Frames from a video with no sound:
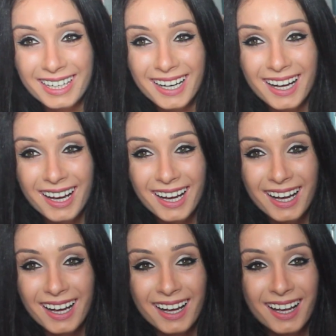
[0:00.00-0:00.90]
baby.
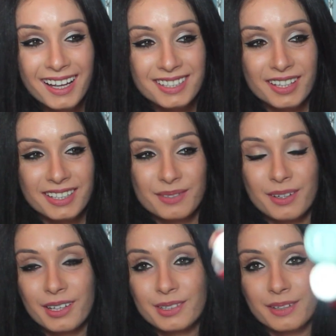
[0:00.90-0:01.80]
So this is
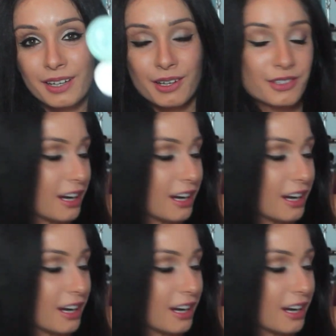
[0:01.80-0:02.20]
what I use when I go